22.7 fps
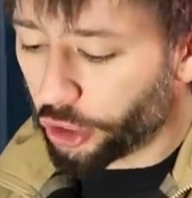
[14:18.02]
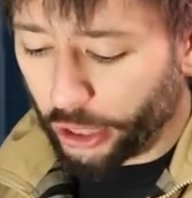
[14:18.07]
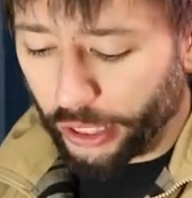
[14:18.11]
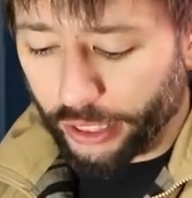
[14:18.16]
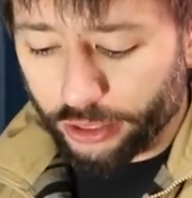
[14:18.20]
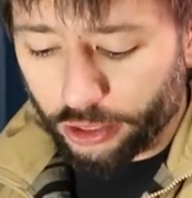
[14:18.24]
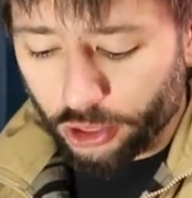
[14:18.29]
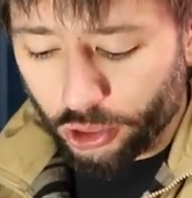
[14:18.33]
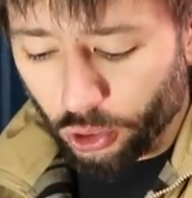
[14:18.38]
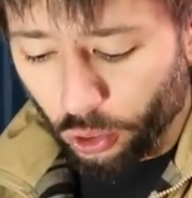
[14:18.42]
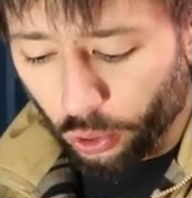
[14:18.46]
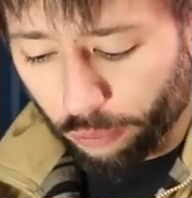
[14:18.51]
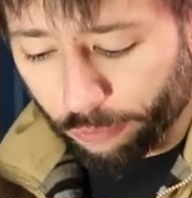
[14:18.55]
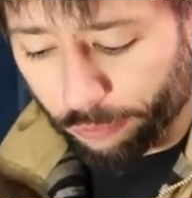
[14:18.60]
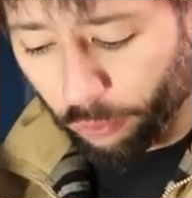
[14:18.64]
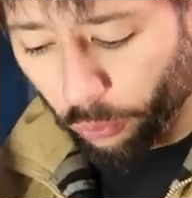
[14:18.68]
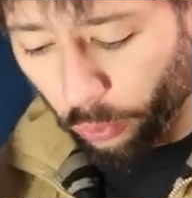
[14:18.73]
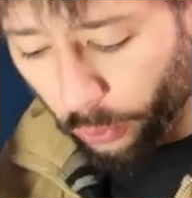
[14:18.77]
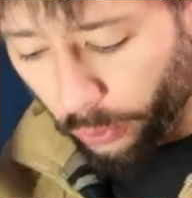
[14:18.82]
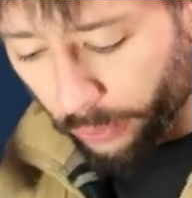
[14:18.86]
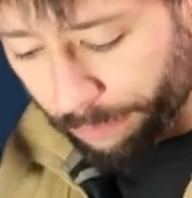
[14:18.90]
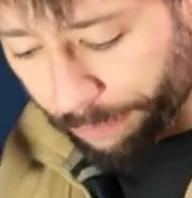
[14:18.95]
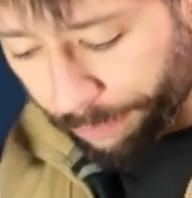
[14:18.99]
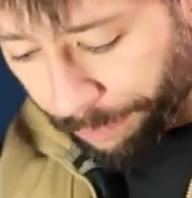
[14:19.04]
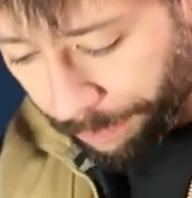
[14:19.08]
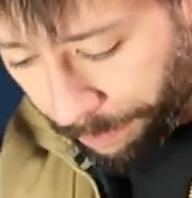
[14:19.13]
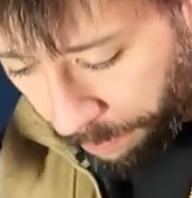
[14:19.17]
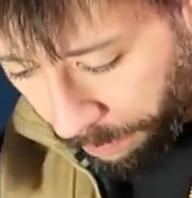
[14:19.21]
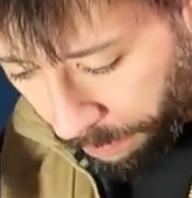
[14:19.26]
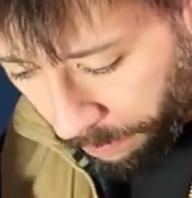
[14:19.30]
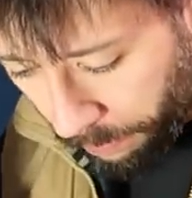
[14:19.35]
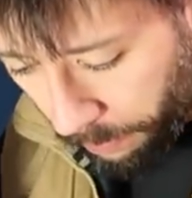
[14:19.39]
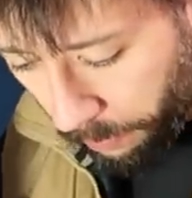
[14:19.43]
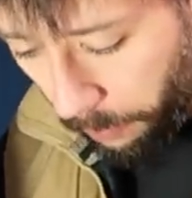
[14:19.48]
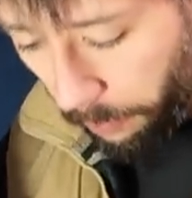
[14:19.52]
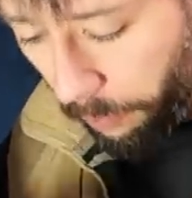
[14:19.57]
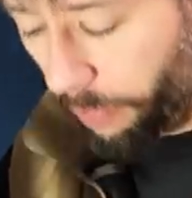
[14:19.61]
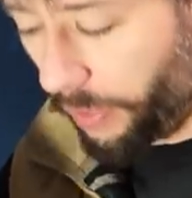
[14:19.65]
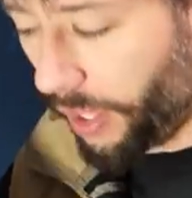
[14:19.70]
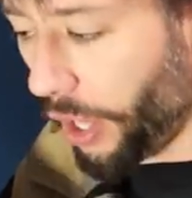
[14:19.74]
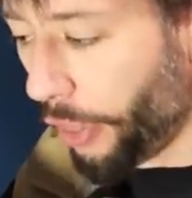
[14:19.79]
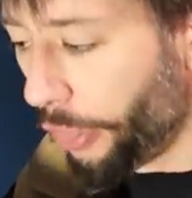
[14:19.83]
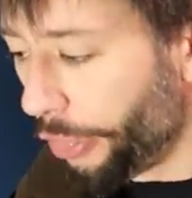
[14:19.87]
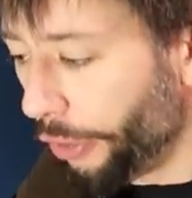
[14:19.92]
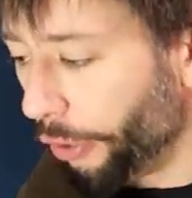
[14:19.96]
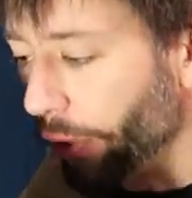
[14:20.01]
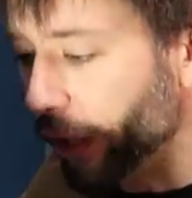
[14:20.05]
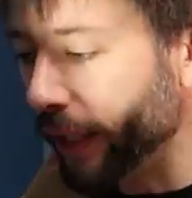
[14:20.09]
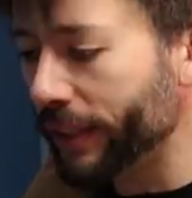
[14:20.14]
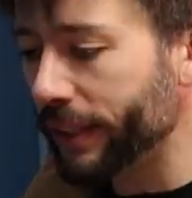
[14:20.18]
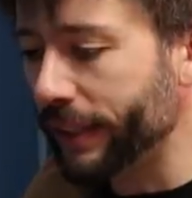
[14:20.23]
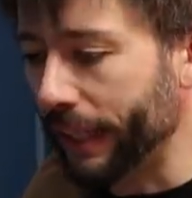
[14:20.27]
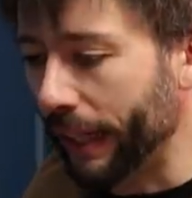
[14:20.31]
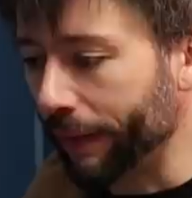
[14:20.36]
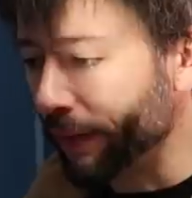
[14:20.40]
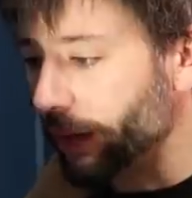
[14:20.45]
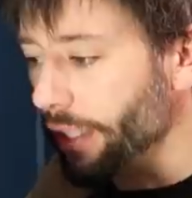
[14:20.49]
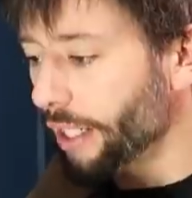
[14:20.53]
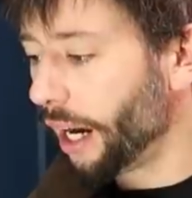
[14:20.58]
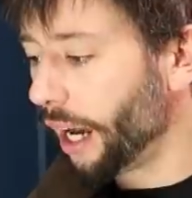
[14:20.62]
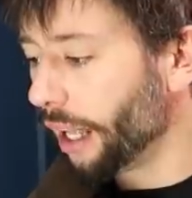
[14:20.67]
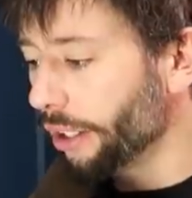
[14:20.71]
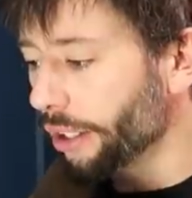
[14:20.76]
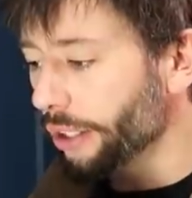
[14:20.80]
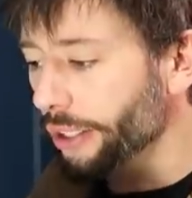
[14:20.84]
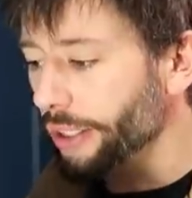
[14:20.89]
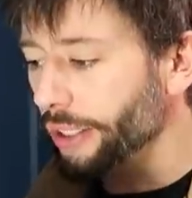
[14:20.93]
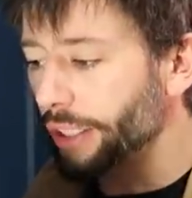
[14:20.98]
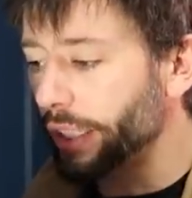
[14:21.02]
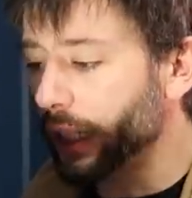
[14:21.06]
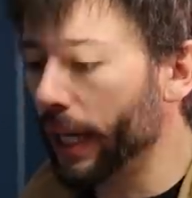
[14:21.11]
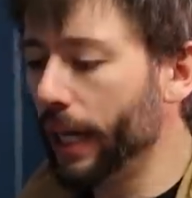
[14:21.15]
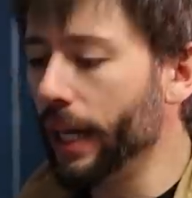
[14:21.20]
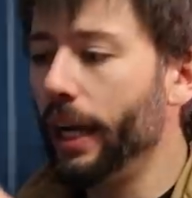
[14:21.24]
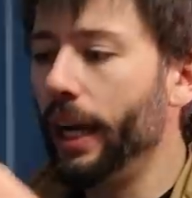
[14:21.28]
jeans sold for $37.